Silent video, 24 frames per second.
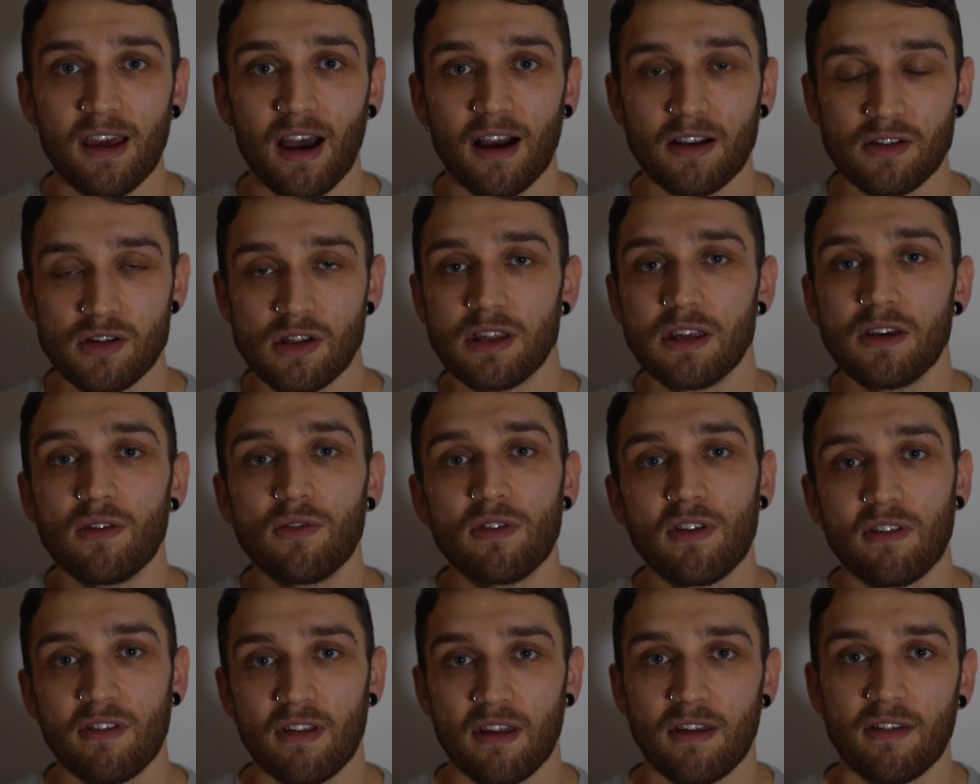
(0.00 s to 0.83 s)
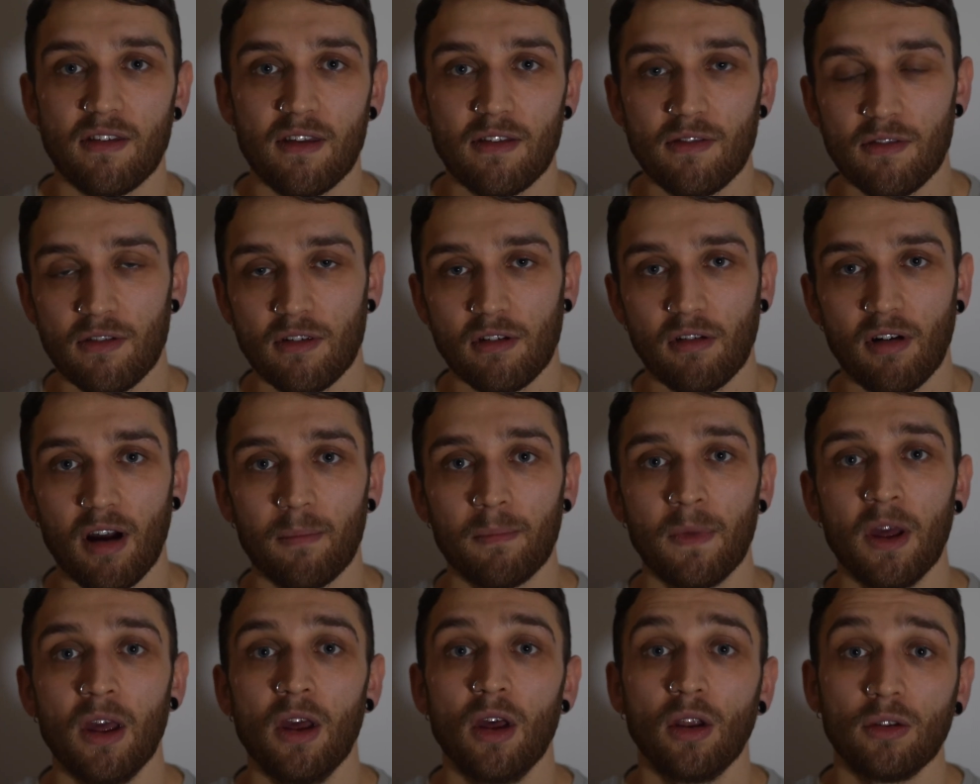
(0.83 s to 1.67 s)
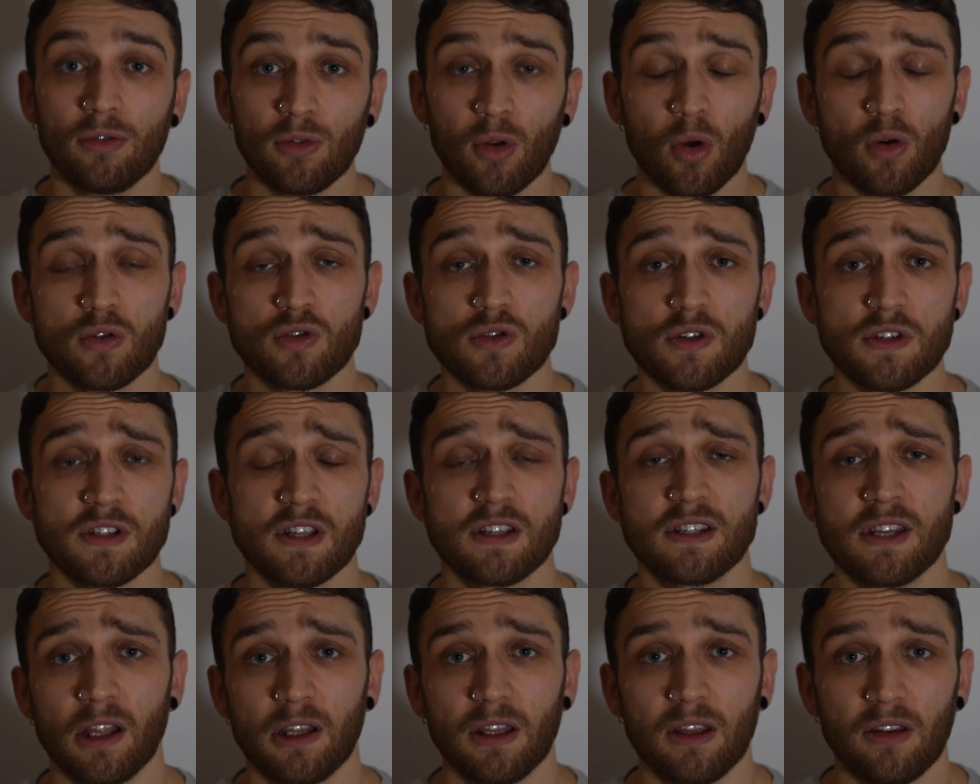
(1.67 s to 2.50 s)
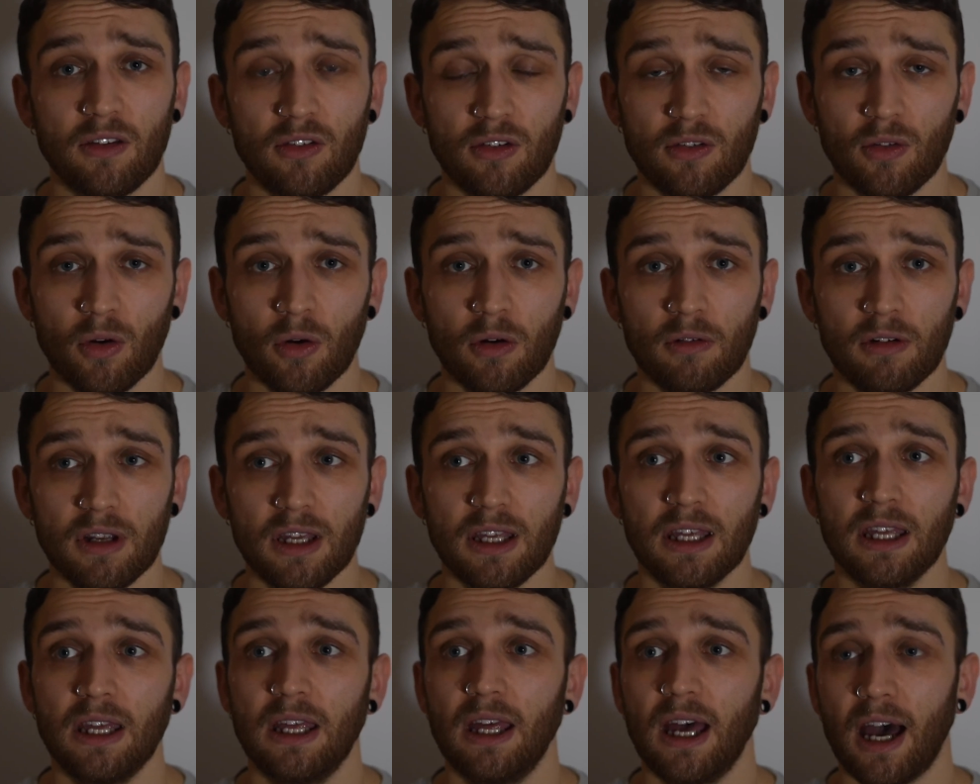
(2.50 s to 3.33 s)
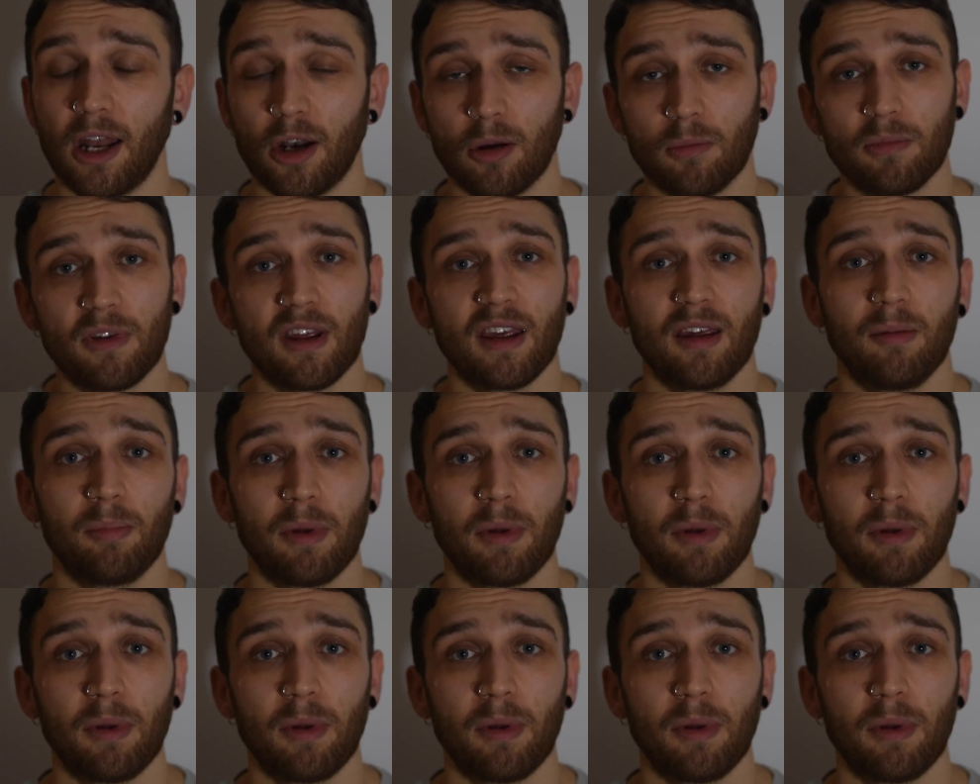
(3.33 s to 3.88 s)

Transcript: actually uses his Instagram not just to tell his story and update